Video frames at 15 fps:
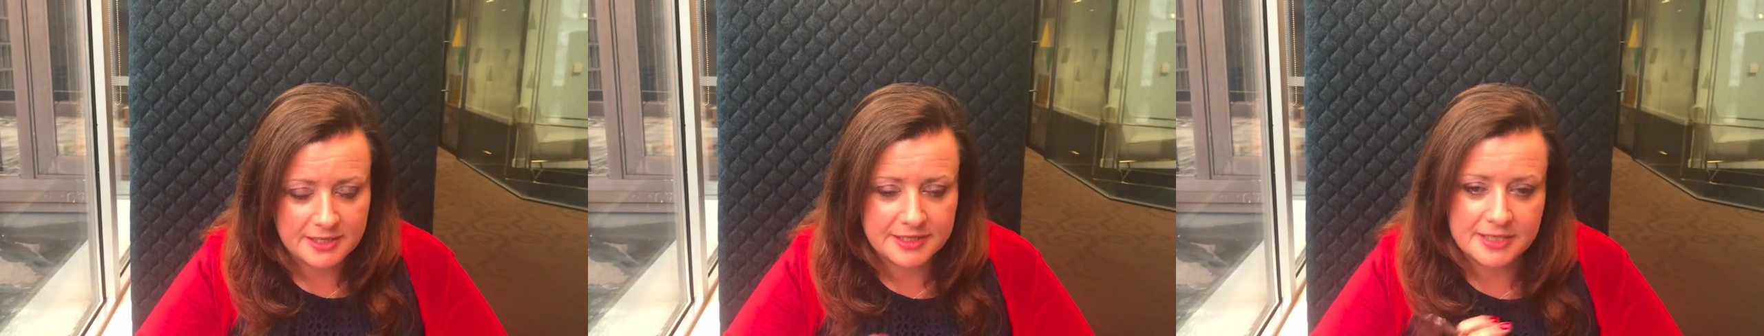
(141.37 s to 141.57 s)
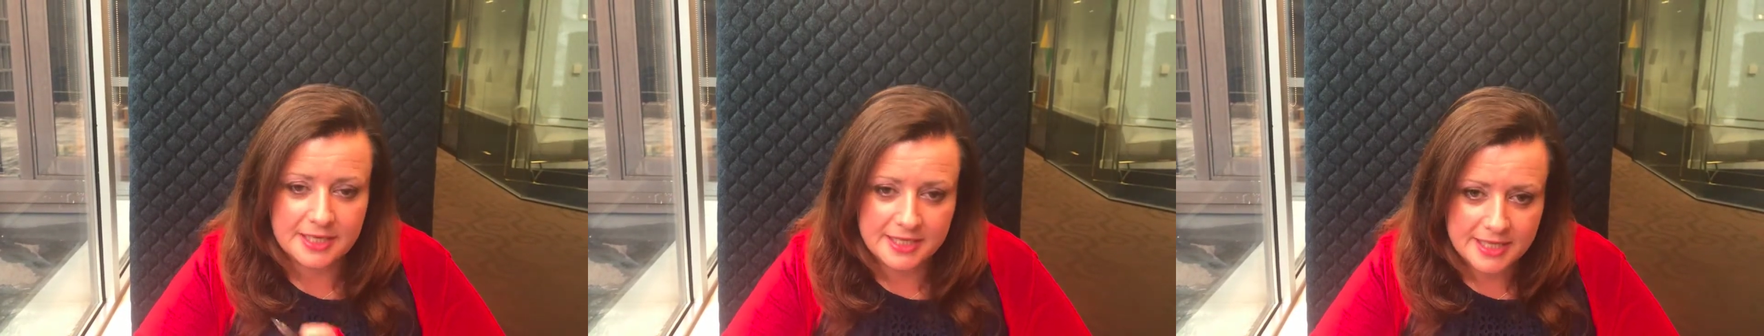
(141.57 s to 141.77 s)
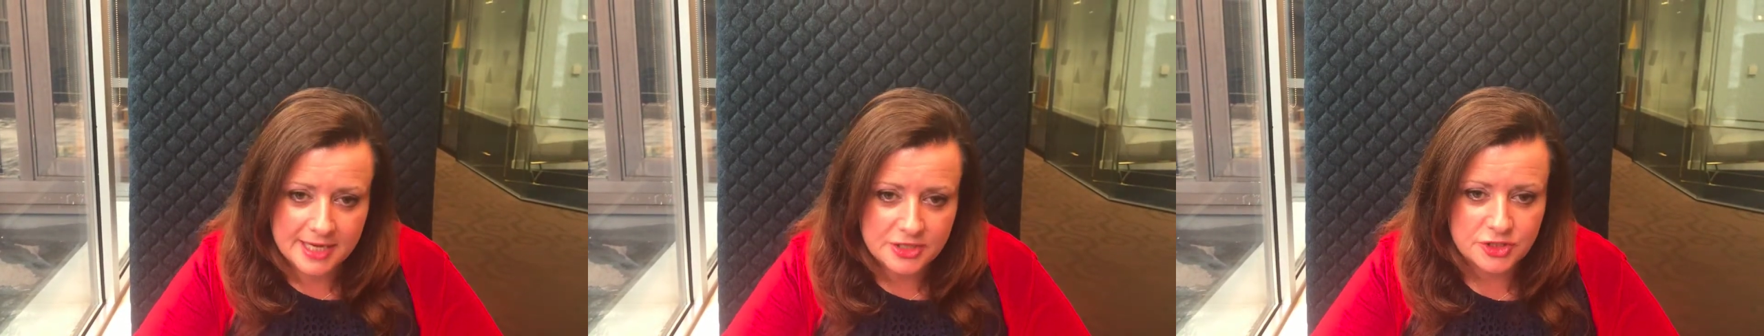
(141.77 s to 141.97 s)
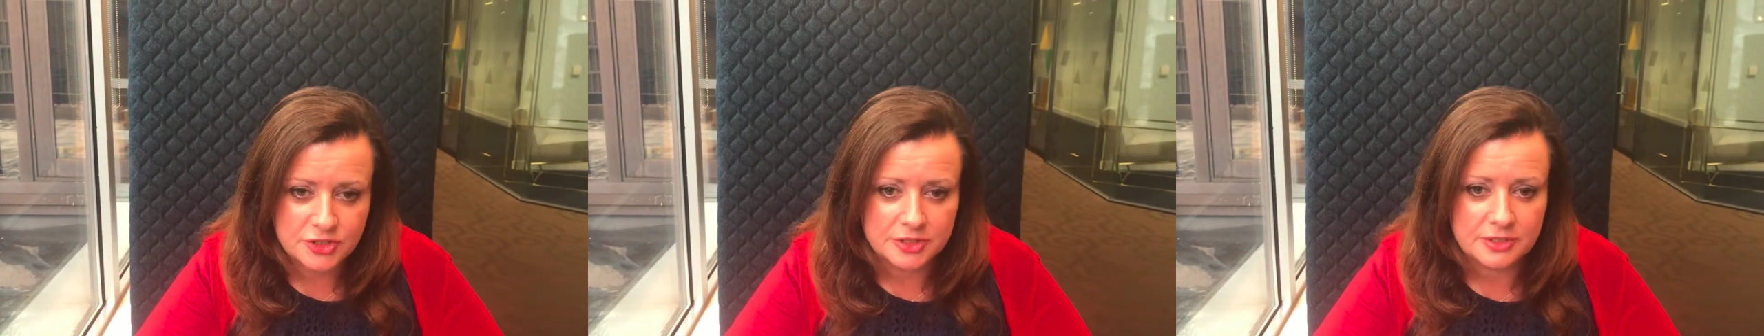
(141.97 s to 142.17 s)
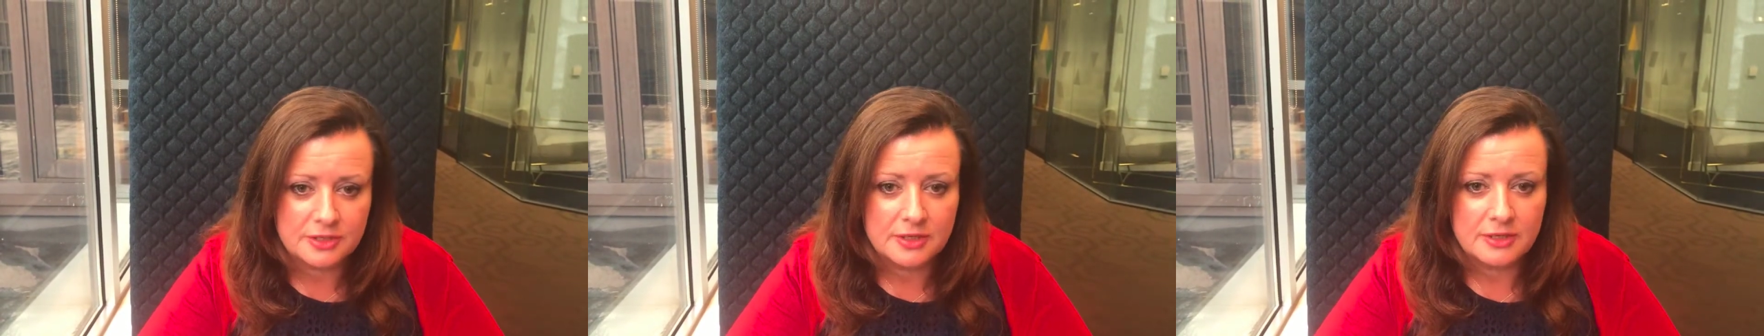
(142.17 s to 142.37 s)
and a
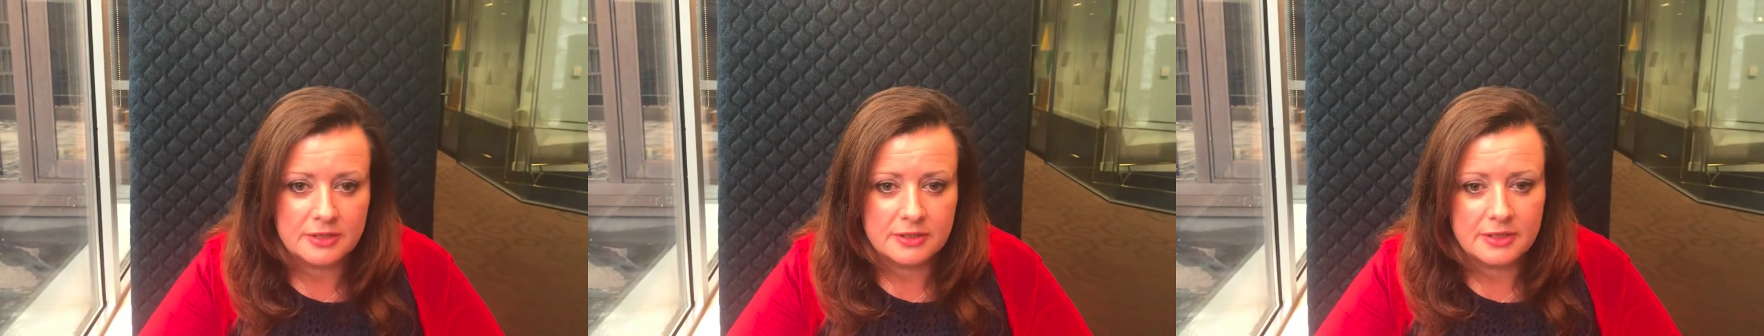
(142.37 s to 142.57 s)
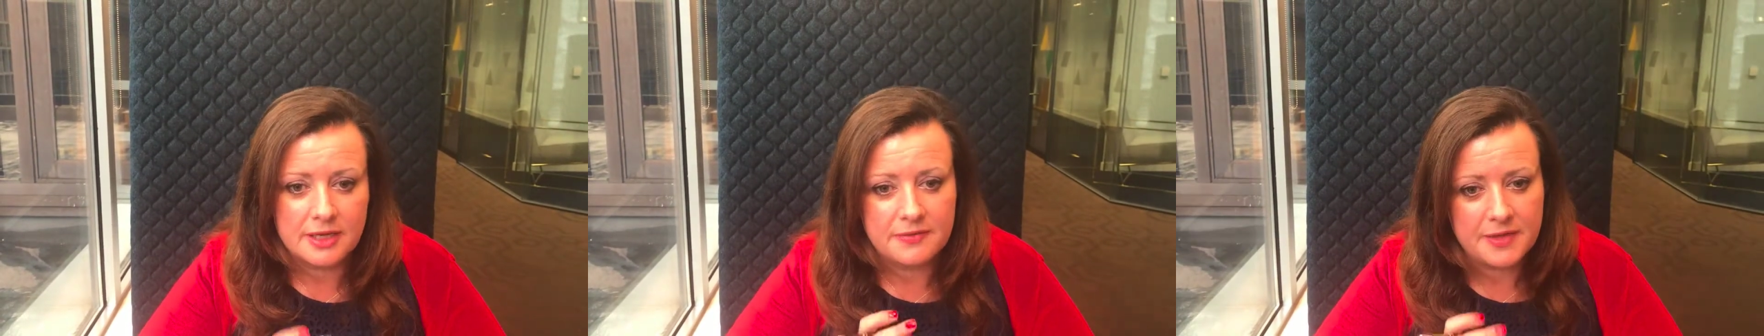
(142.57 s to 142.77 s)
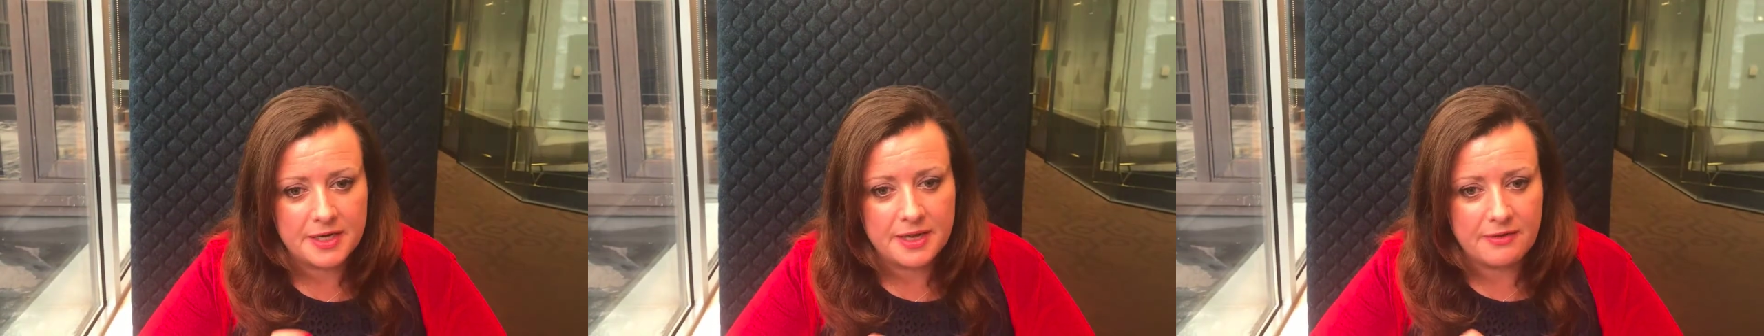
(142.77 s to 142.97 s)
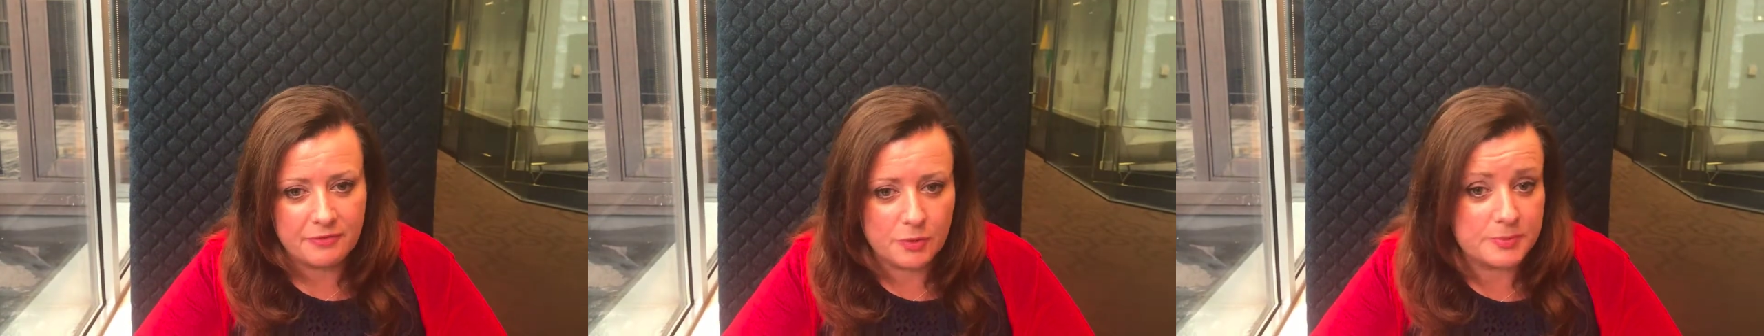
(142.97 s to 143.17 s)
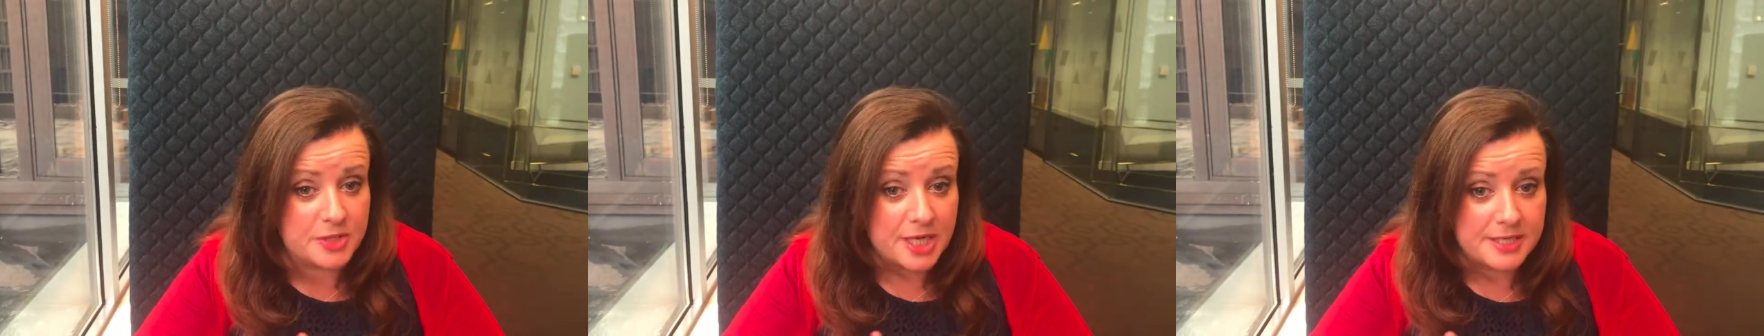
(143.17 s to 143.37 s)
collection can then
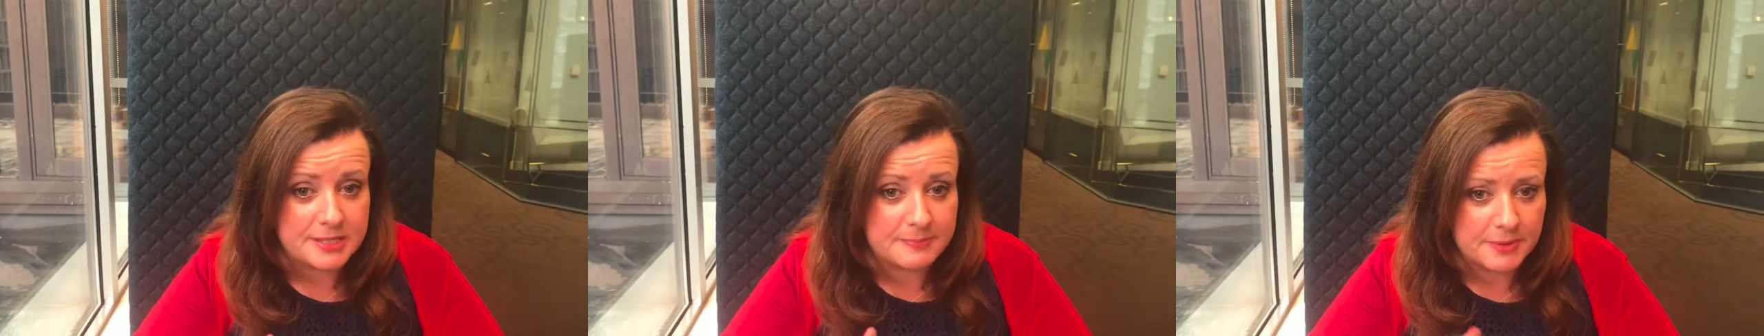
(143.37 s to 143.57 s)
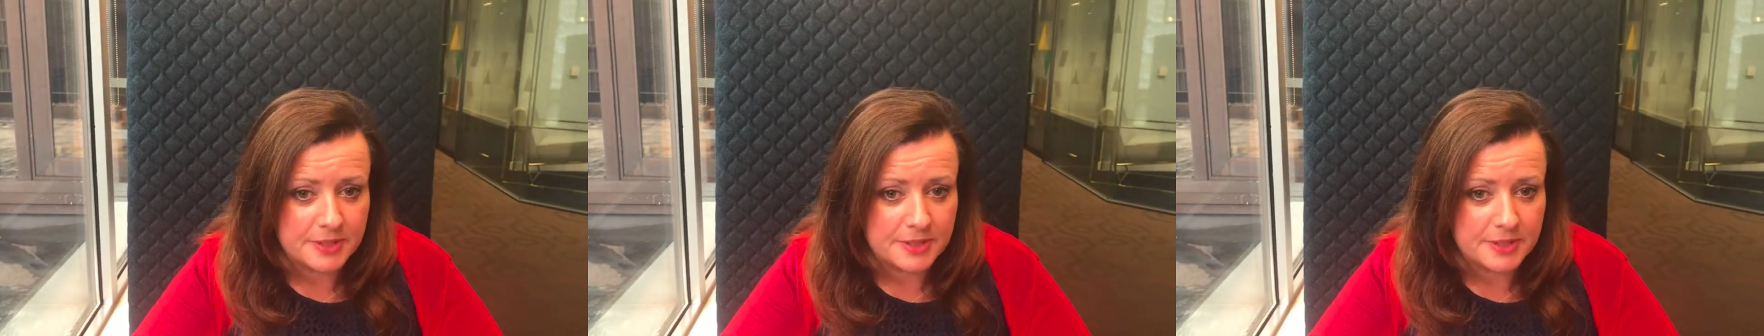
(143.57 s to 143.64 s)
have objects